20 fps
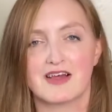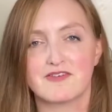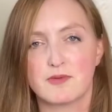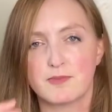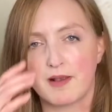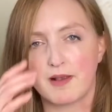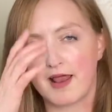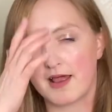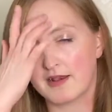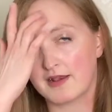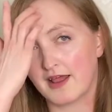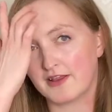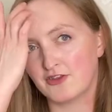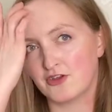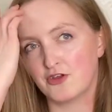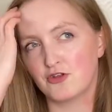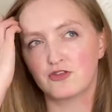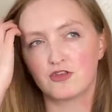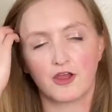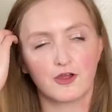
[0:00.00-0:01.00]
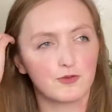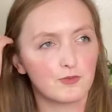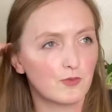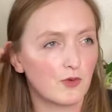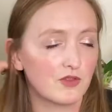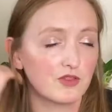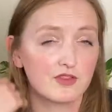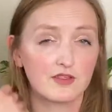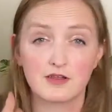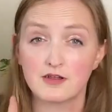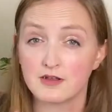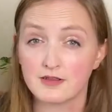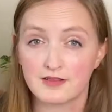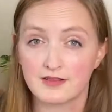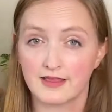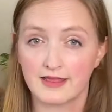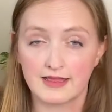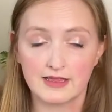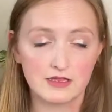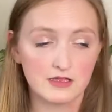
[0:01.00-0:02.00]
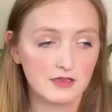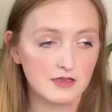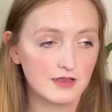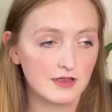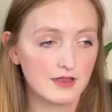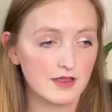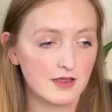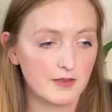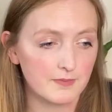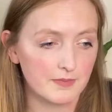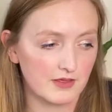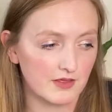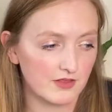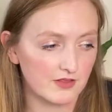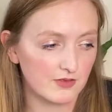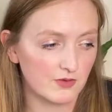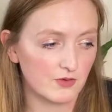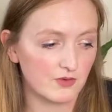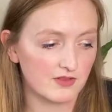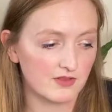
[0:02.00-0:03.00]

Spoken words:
plant and you don't want to cut it because you're